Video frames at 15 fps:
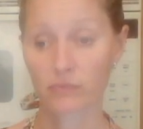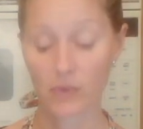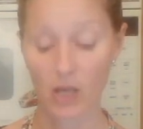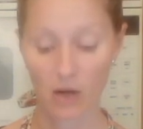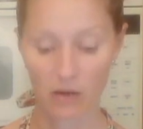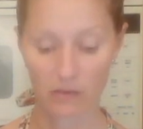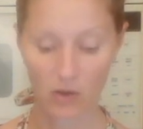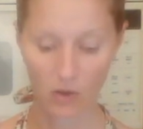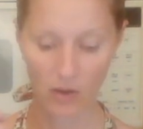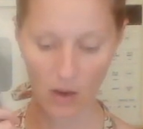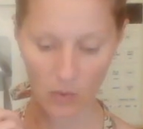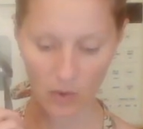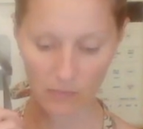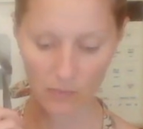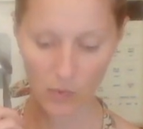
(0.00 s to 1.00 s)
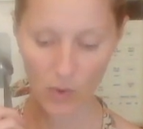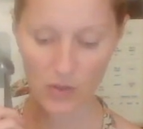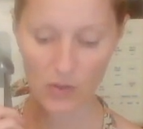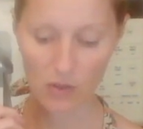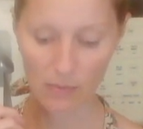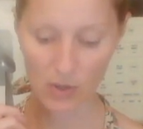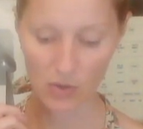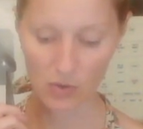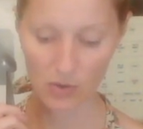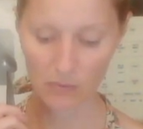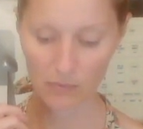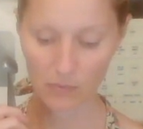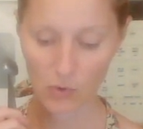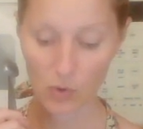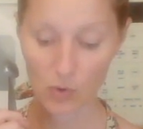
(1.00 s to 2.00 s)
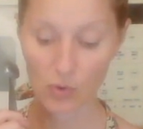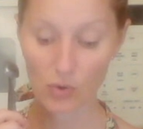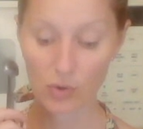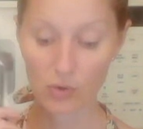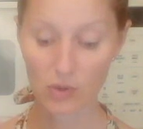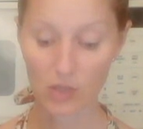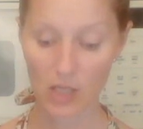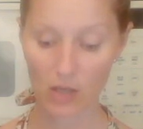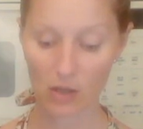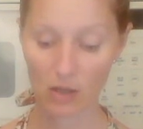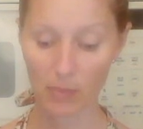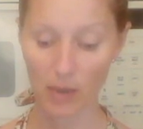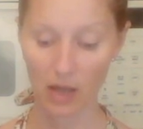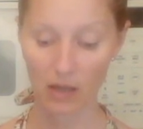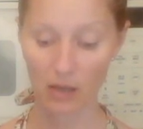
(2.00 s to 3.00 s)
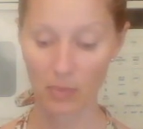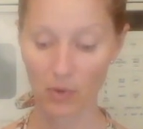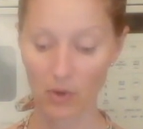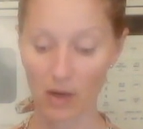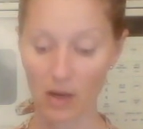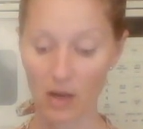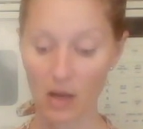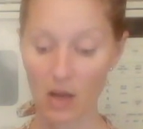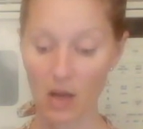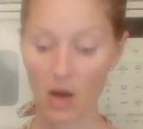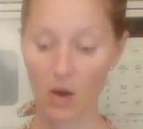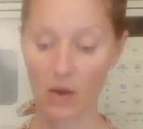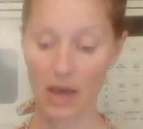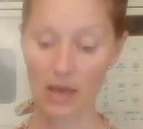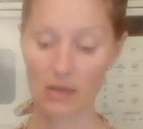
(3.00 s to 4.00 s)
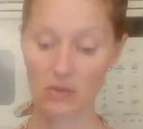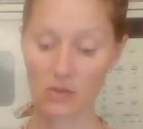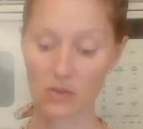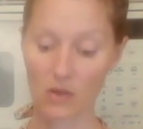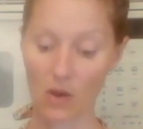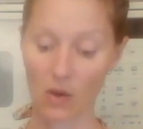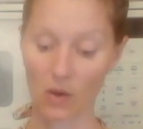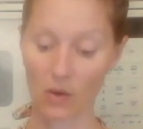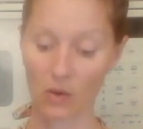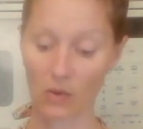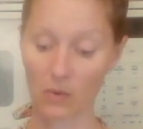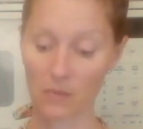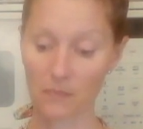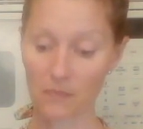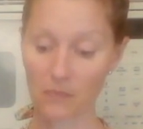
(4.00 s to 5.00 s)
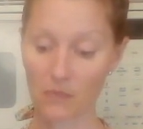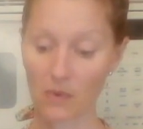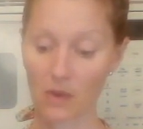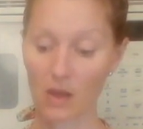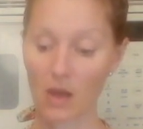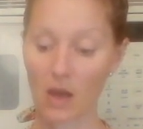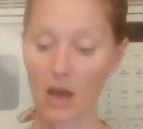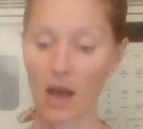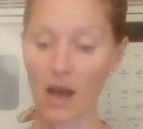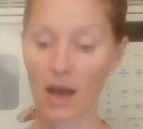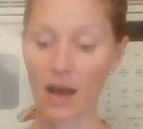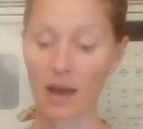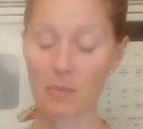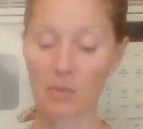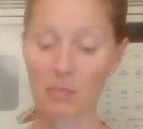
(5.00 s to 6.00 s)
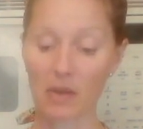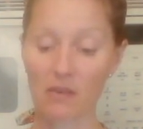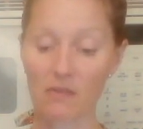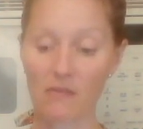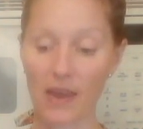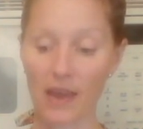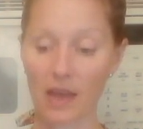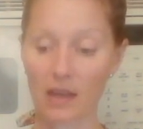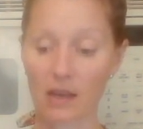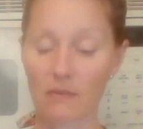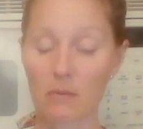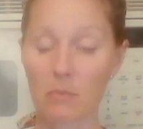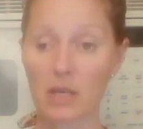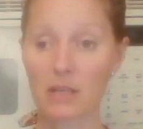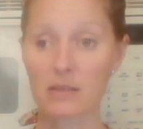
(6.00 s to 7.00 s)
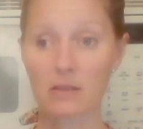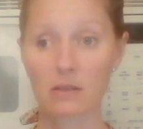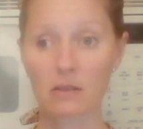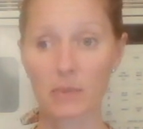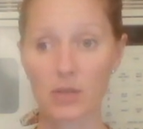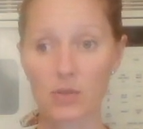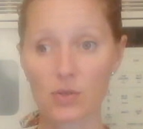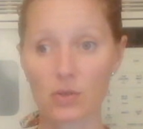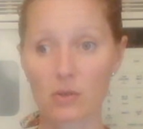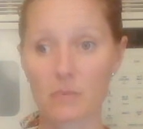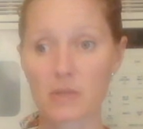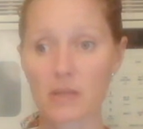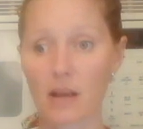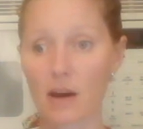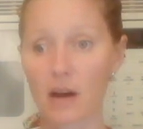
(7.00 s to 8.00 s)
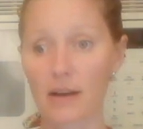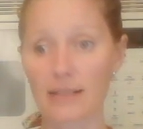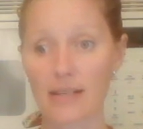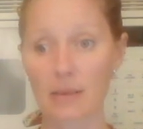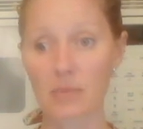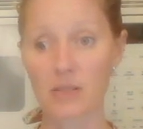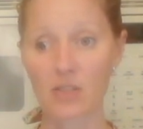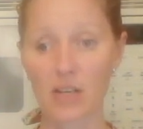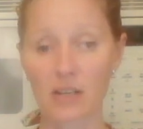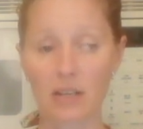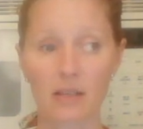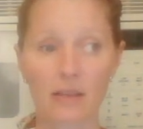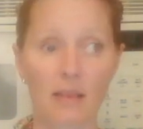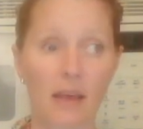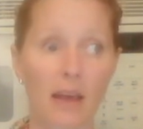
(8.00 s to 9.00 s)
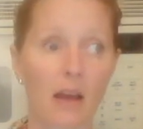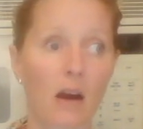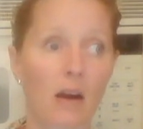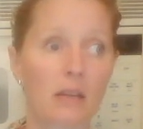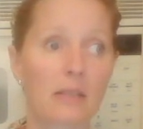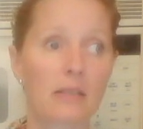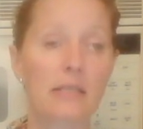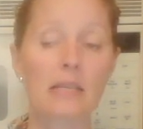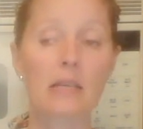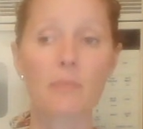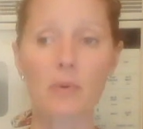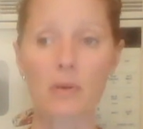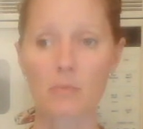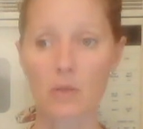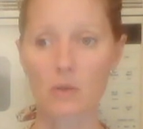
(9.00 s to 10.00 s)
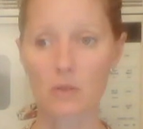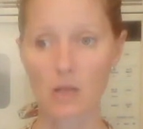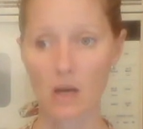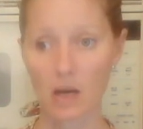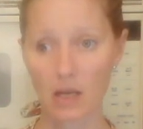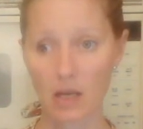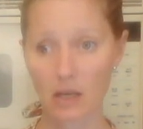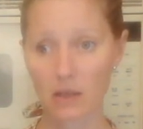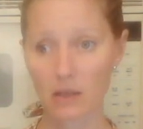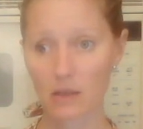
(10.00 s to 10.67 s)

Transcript: I don't even know that one. Oyster mushroom, true tinder polypore. Okay, so I'm a big fan of the medicinal mushrooms. They are adaptogenic. They are deep immune tonic.